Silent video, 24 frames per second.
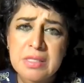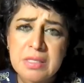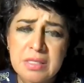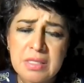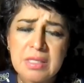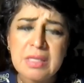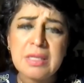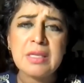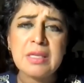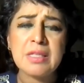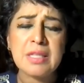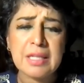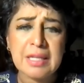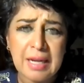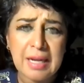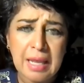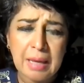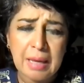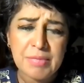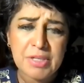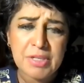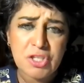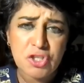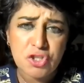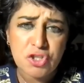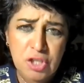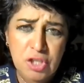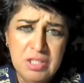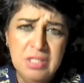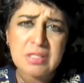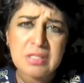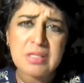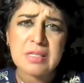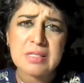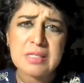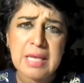see that climate
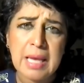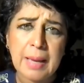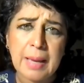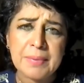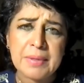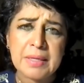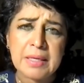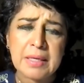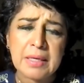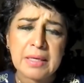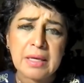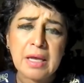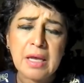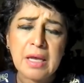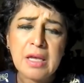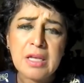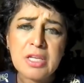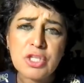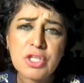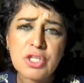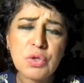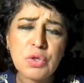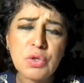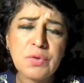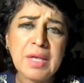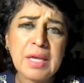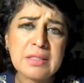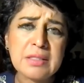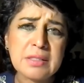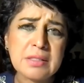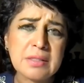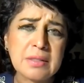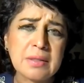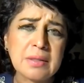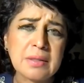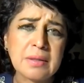justice happening, so
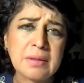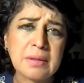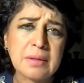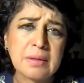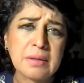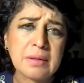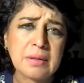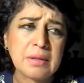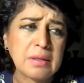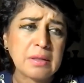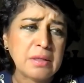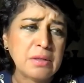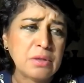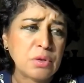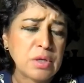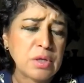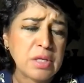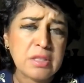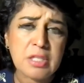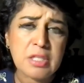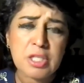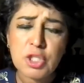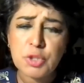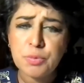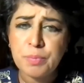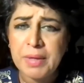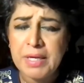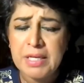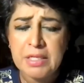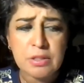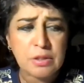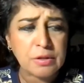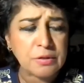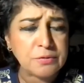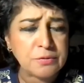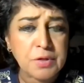that, in the
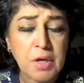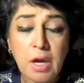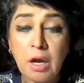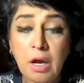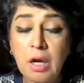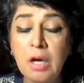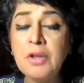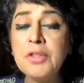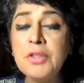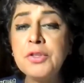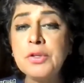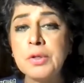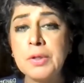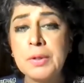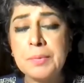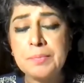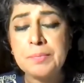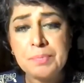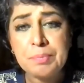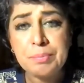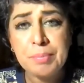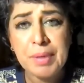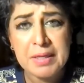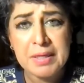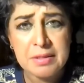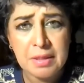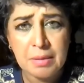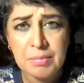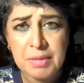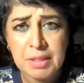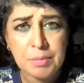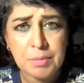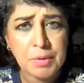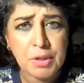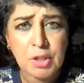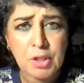spate of other
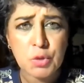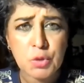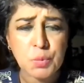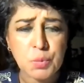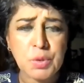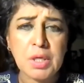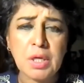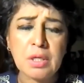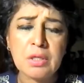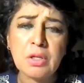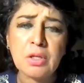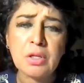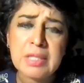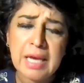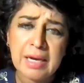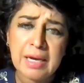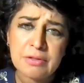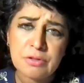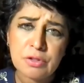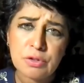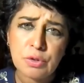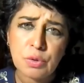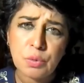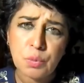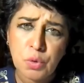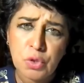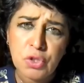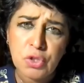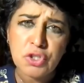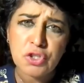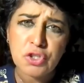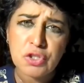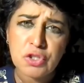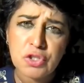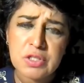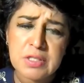pandemic, because we are not out of the
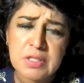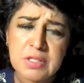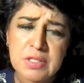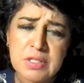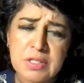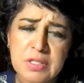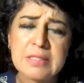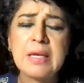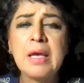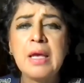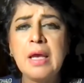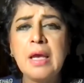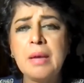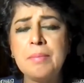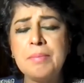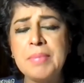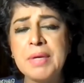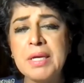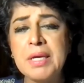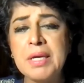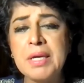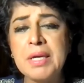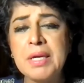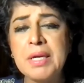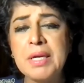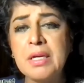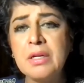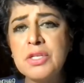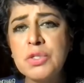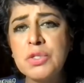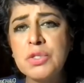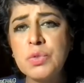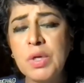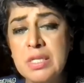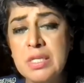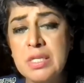woods just yet,
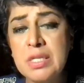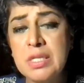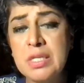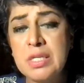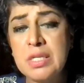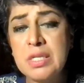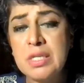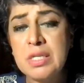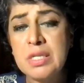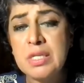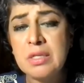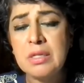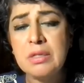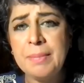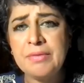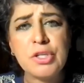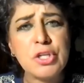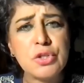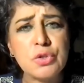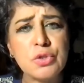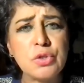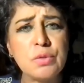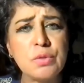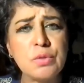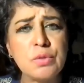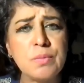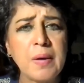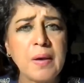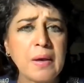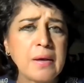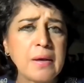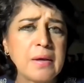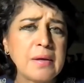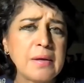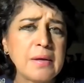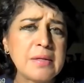because what is going to happen very
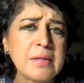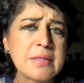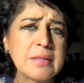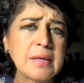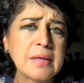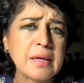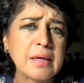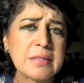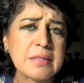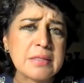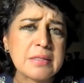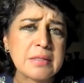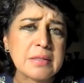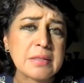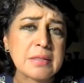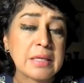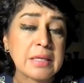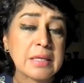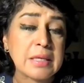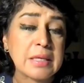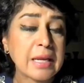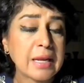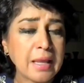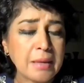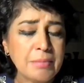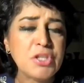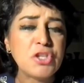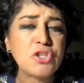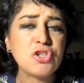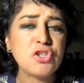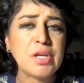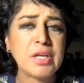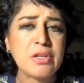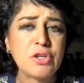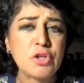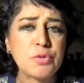soon, Maya, is that the
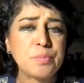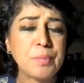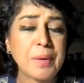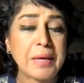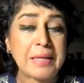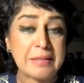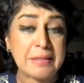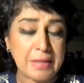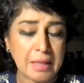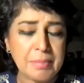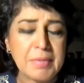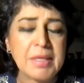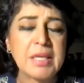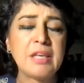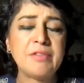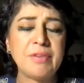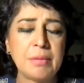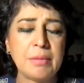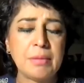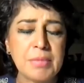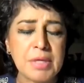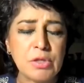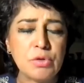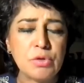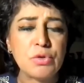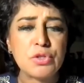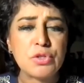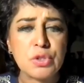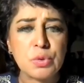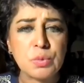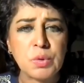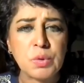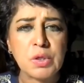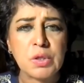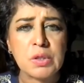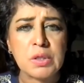climate change pandemic, if I may
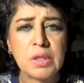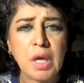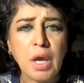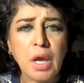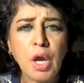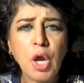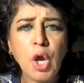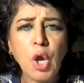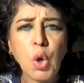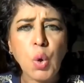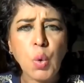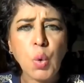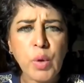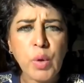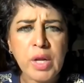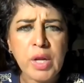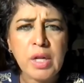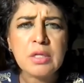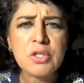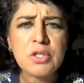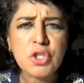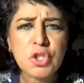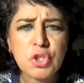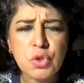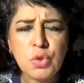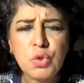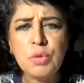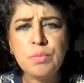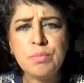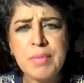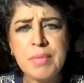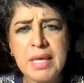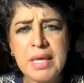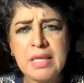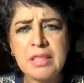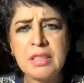use the word, will
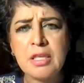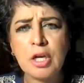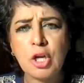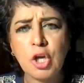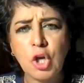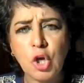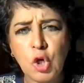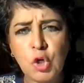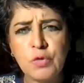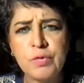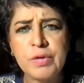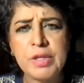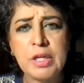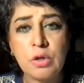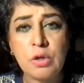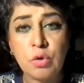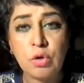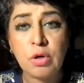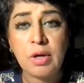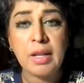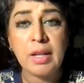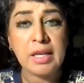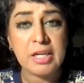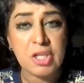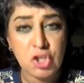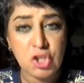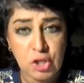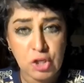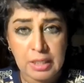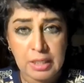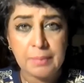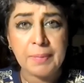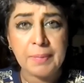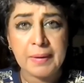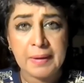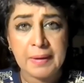soon make the COVID look like
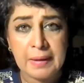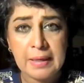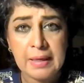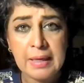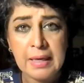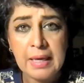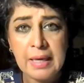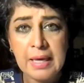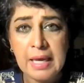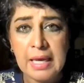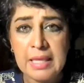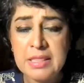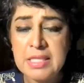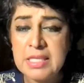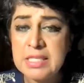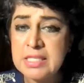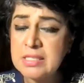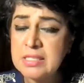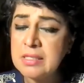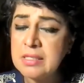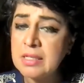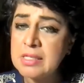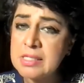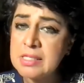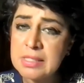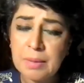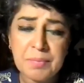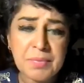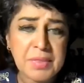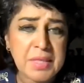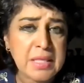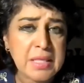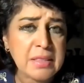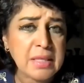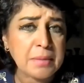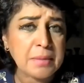child play. And this is not
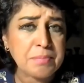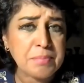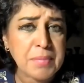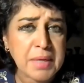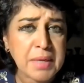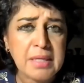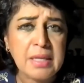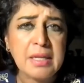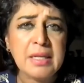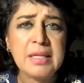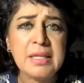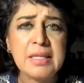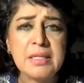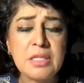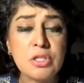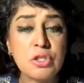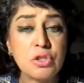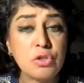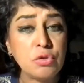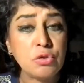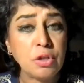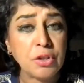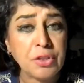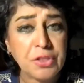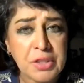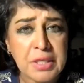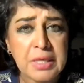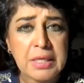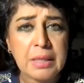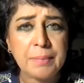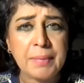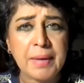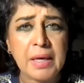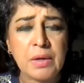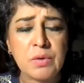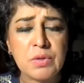something that many leaders do not think
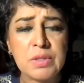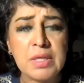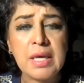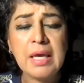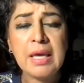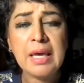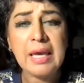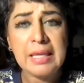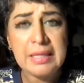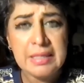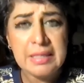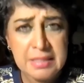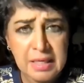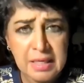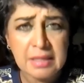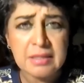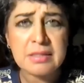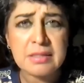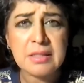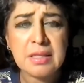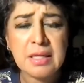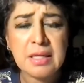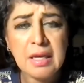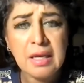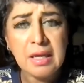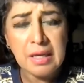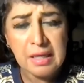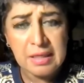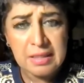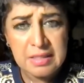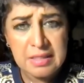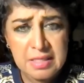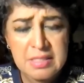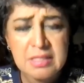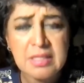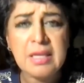about, and yet
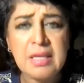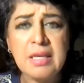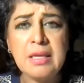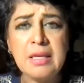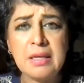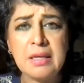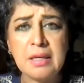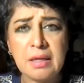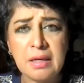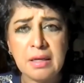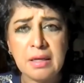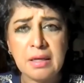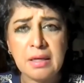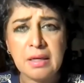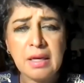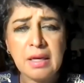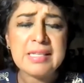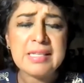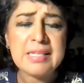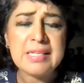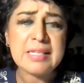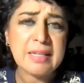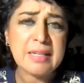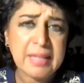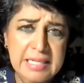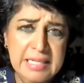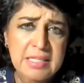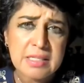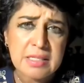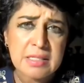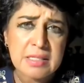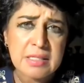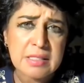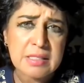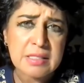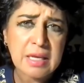it is here, it's
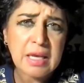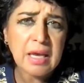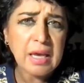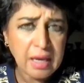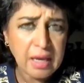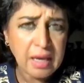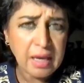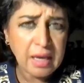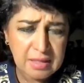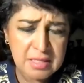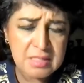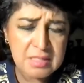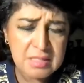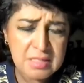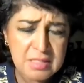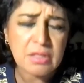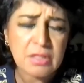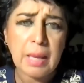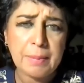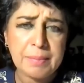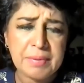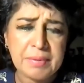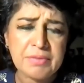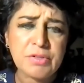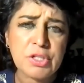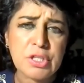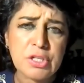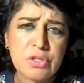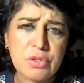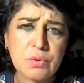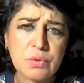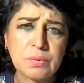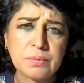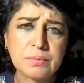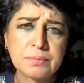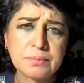latent, and it's going to
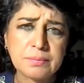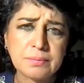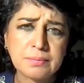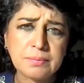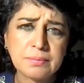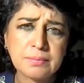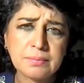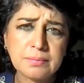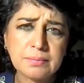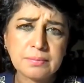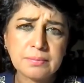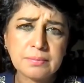happen very soon.